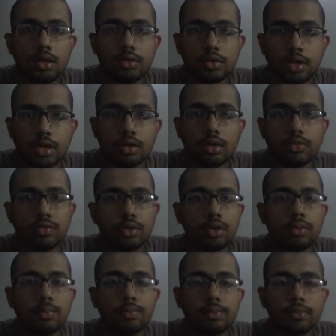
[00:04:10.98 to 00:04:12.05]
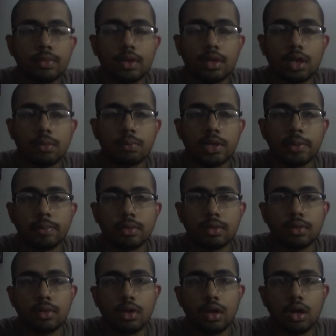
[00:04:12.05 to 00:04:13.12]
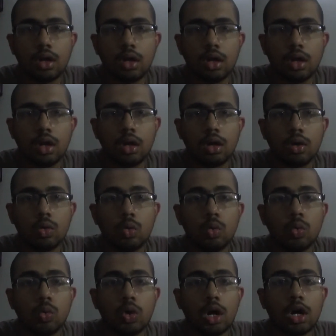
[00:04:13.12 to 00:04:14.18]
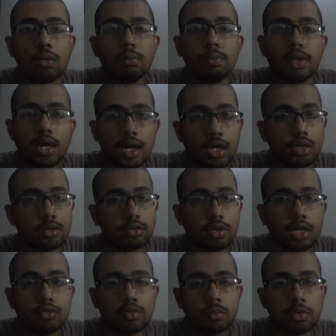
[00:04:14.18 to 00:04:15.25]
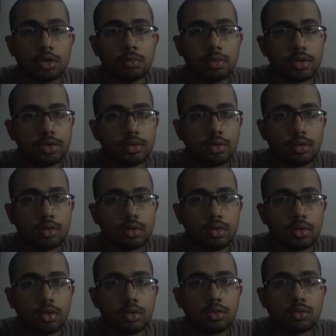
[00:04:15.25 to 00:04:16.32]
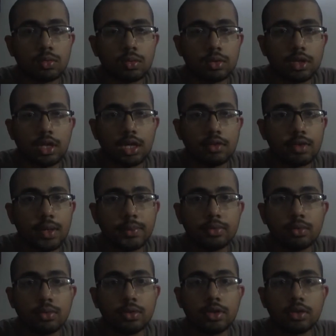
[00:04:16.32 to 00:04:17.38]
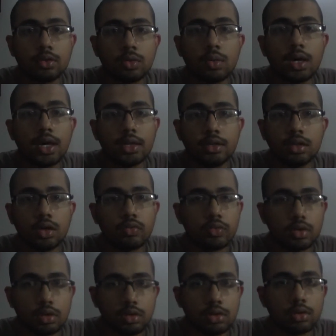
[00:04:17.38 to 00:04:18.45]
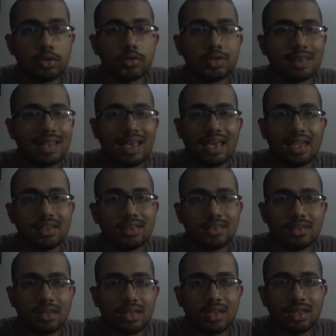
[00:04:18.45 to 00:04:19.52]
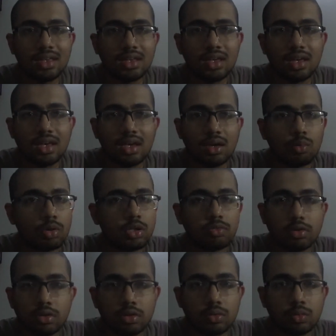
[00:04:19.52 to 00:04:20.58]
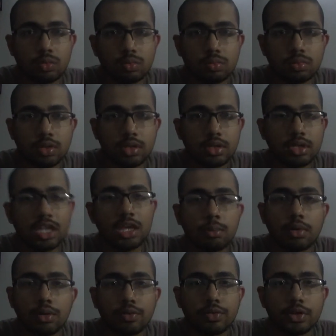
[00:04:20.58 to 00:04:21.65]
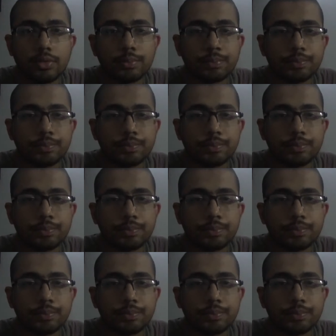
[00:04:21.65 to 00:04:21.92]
Second of all, there are people who are blind right from their birth, so they have absolutely no idea of colors, lights, whatever you can name of it.